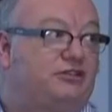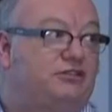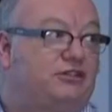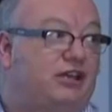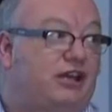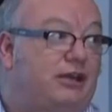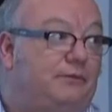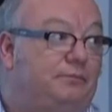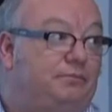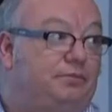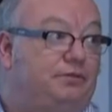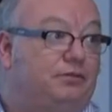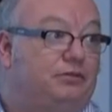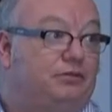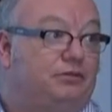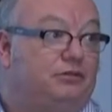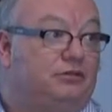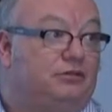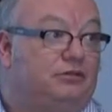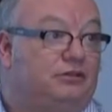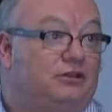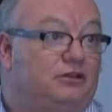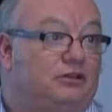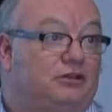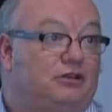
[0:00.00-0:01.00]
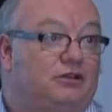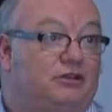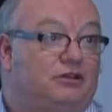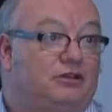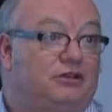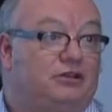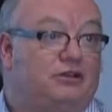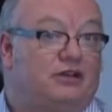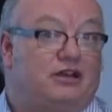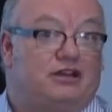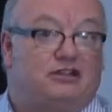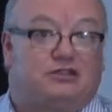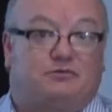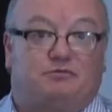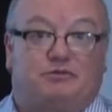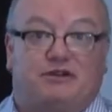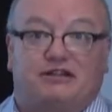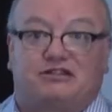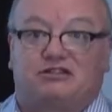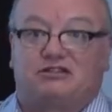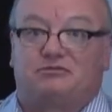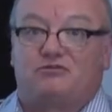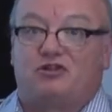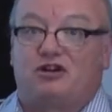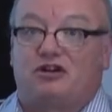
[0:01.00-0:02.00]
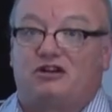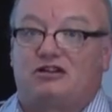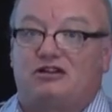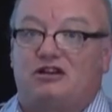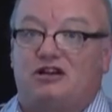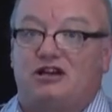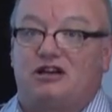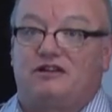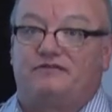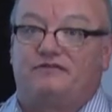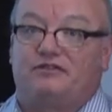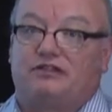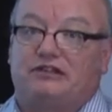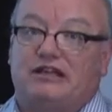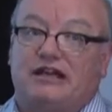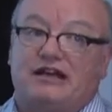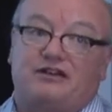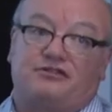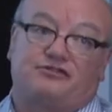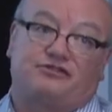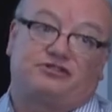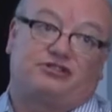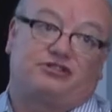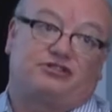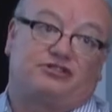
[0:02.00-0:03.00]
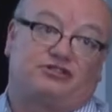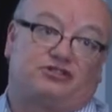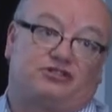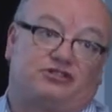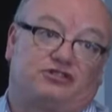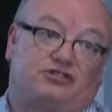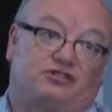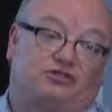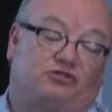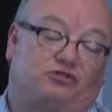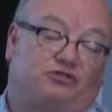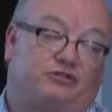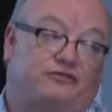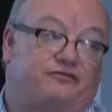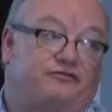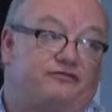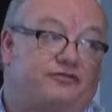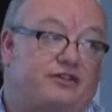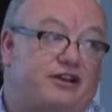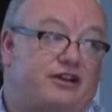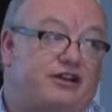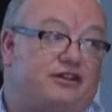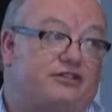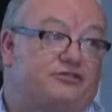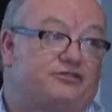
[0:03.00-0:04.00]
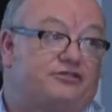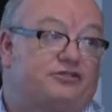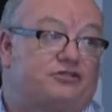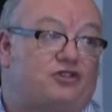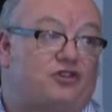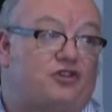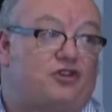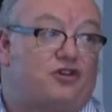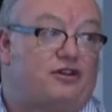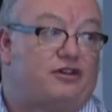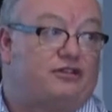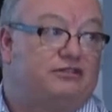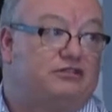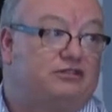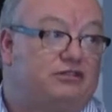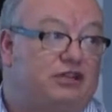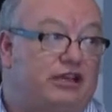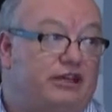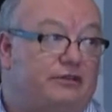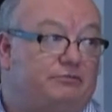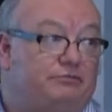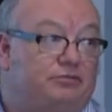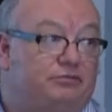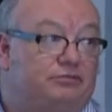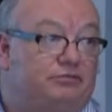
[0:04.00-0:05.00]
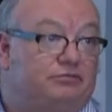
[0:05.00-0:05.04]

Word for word: tape. And Spectrum Archive allows us to store files on tape.